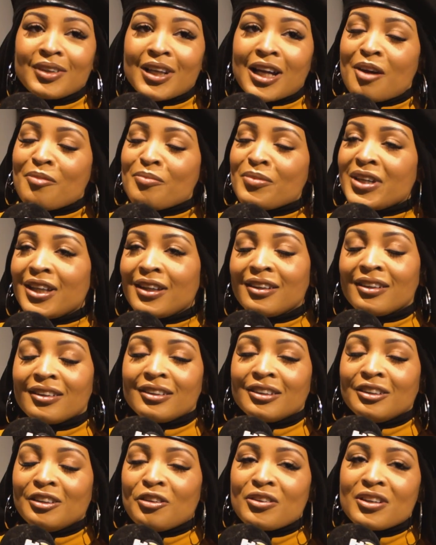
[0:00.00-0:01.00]
I mean,
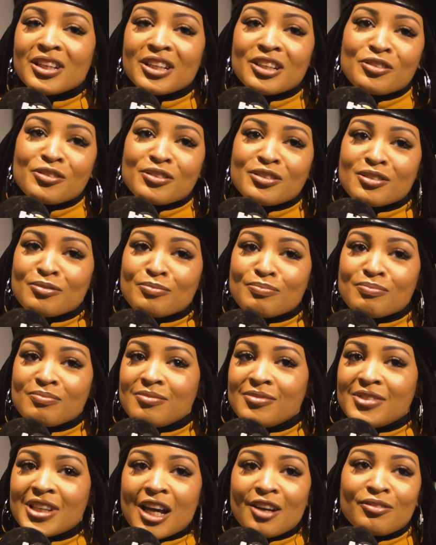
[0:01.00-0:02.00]
Lauryn Hill is a,
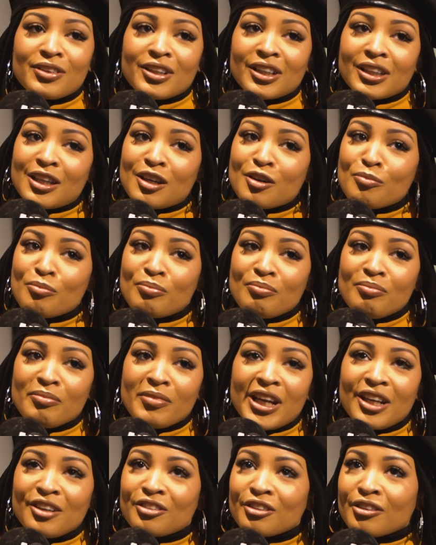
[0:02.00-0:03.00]
definitely a
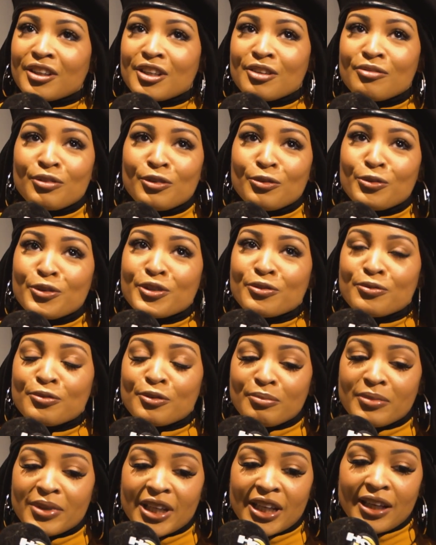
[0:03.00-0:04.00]
major influence for
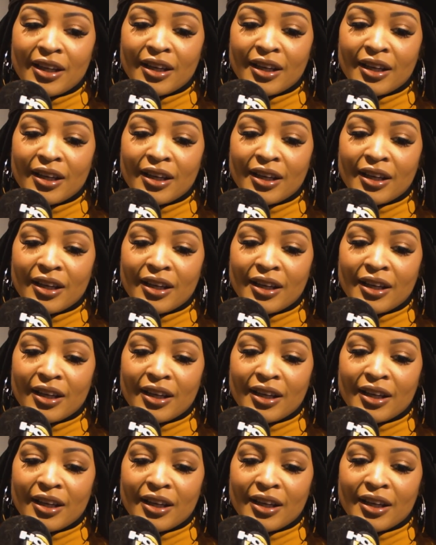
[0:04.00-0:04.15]
me.